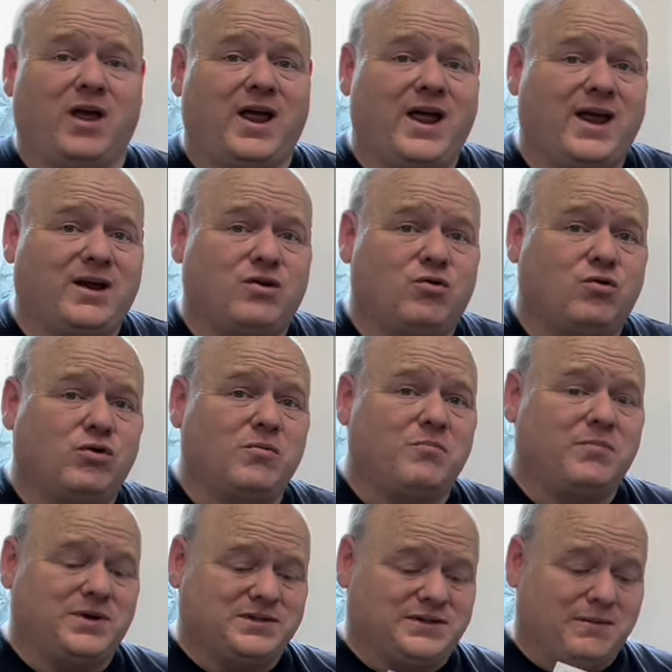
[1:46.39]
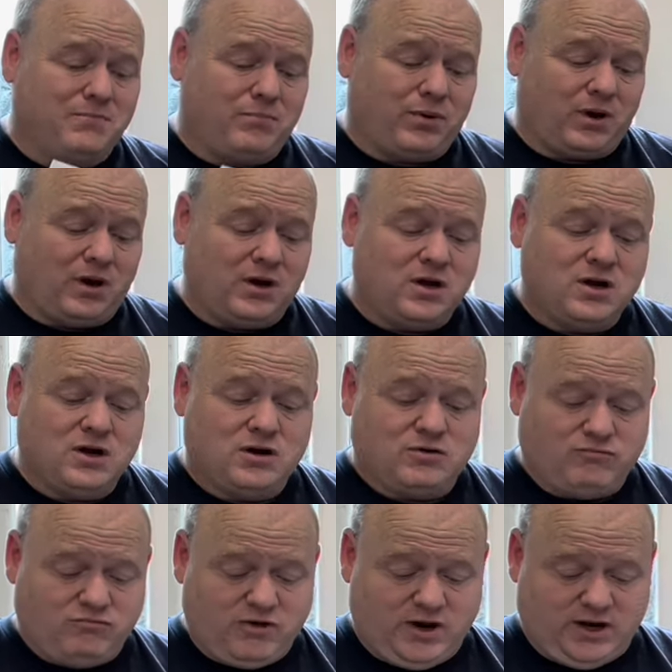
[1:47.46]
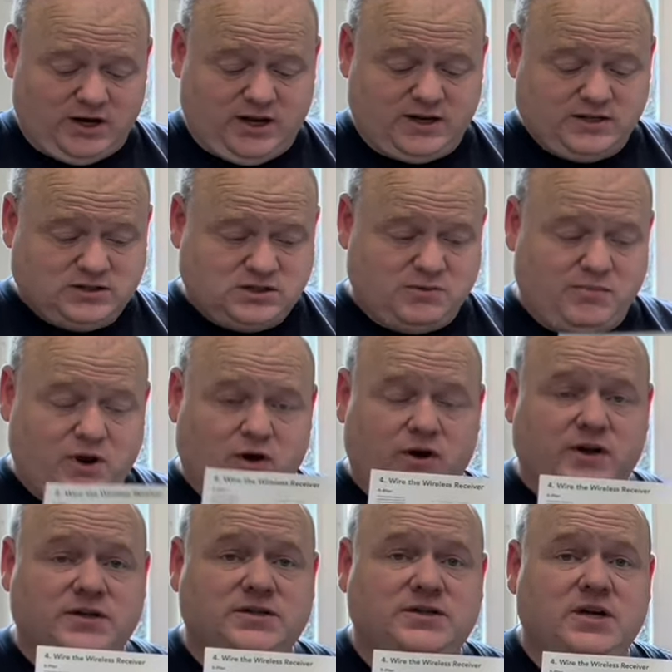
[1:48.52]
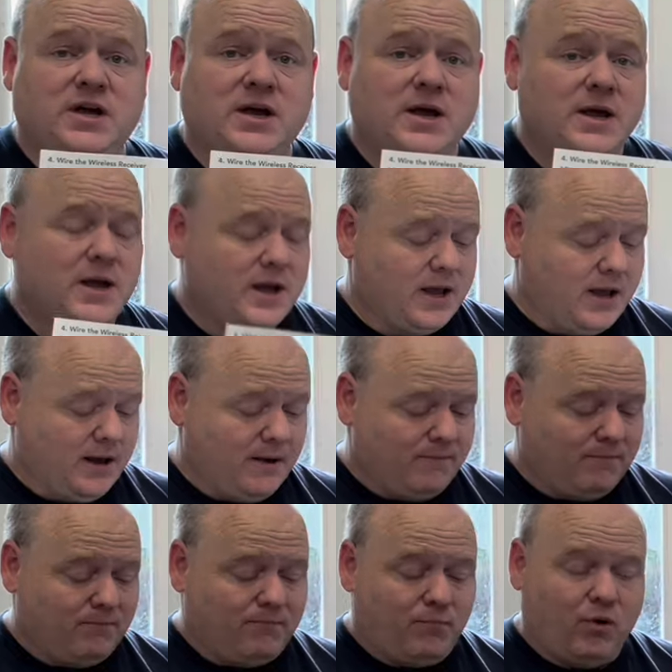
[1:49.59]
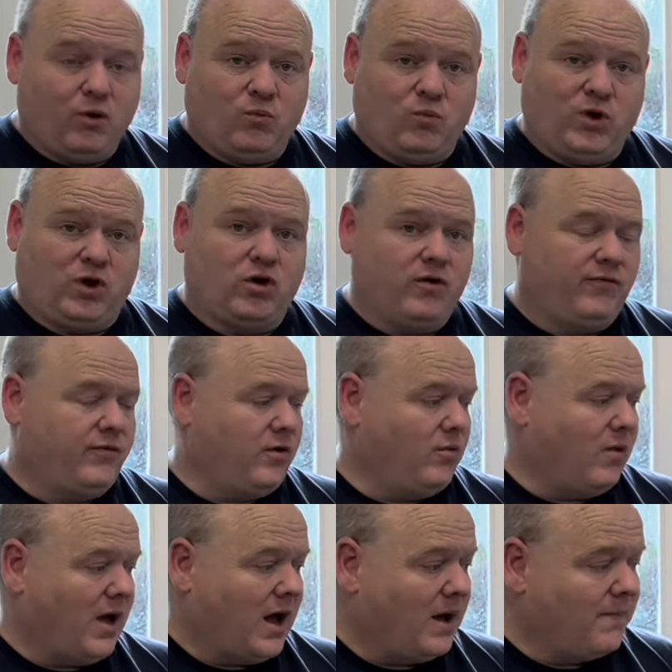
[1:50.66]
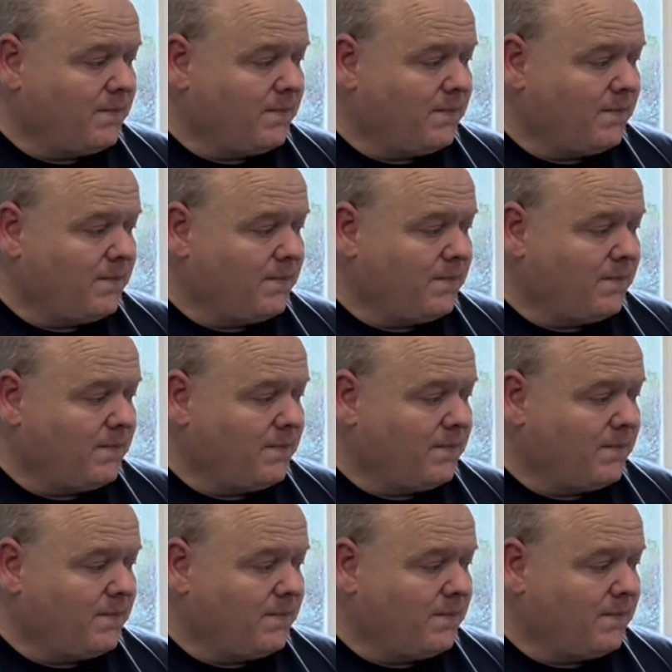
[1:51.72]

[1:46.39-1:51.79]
it couldn't be simpler, really, to be honest. But we'll go through that.